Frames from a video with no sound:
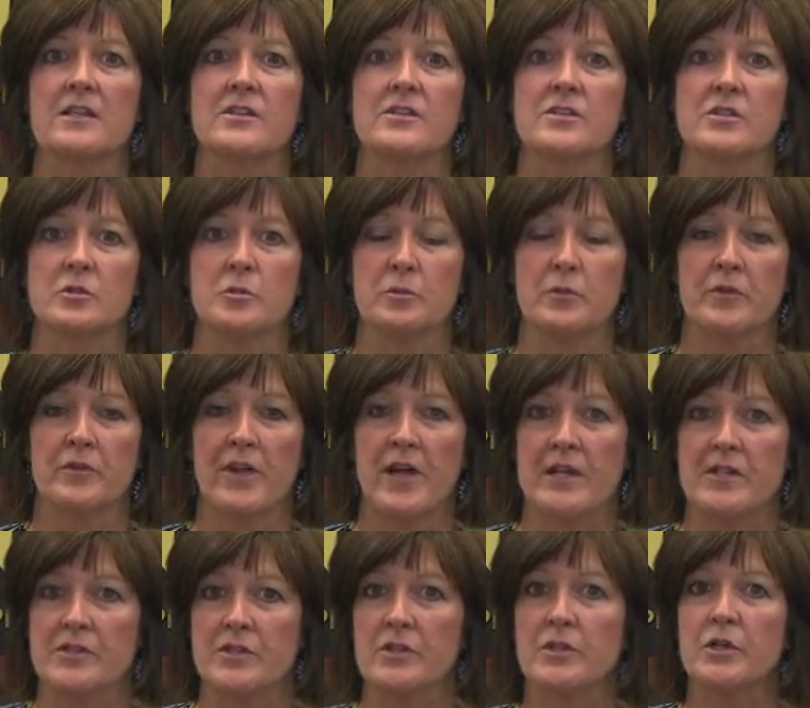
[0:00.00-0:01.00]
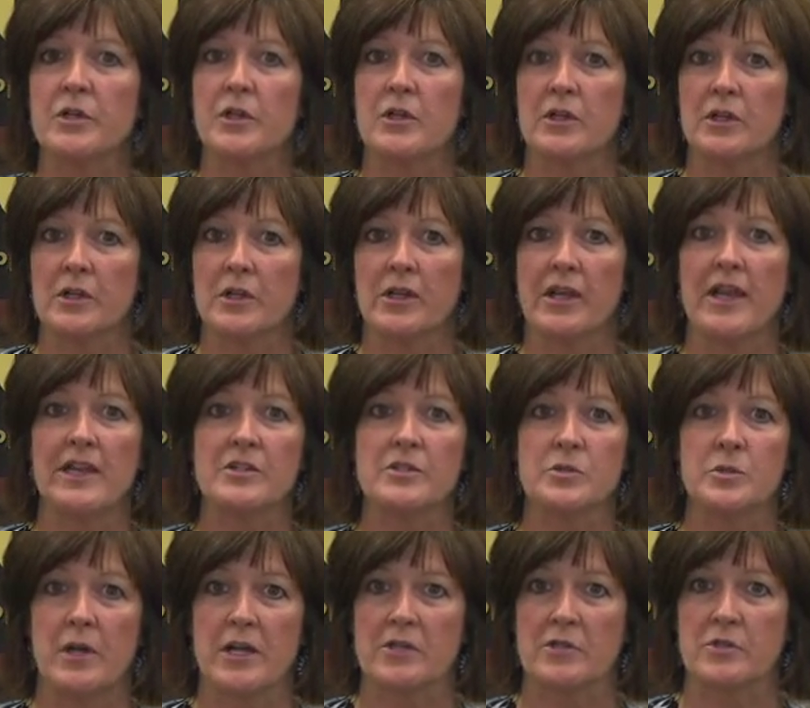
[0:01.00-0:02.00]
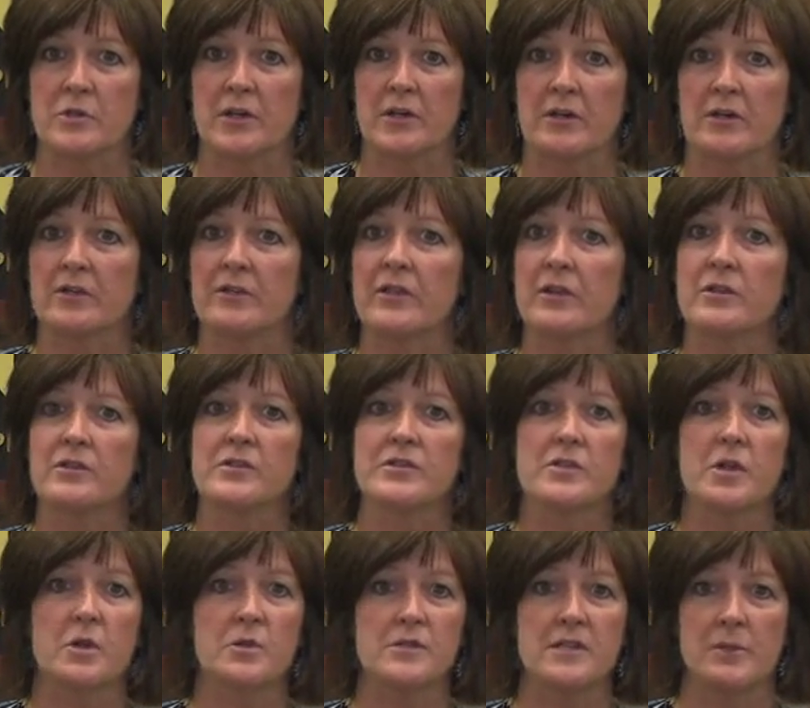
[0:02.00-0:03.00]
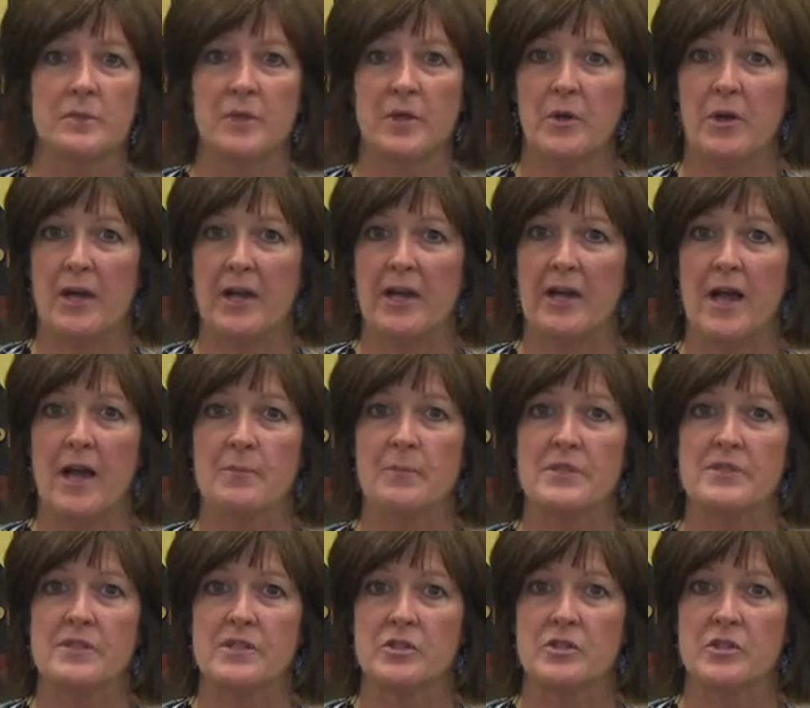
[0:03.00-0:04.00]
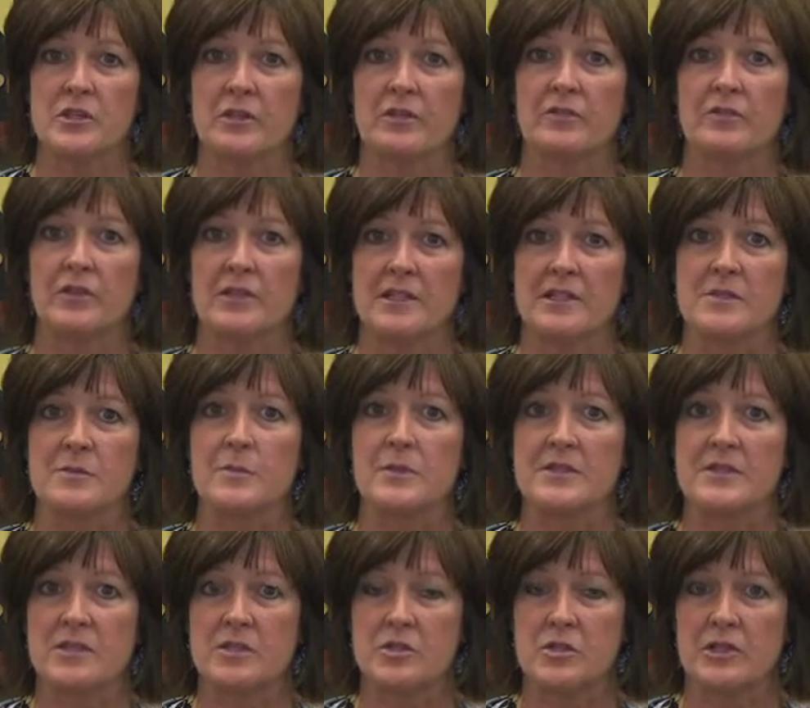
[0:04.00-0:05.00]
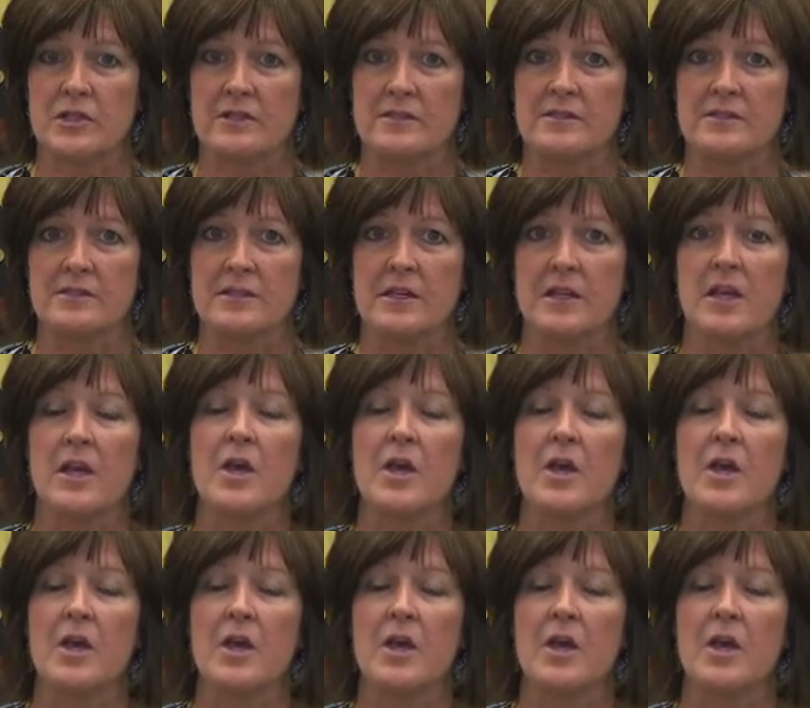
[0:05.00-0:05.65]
supervisor, clerk, and treasurer, there is no Democratic opposition for these positions.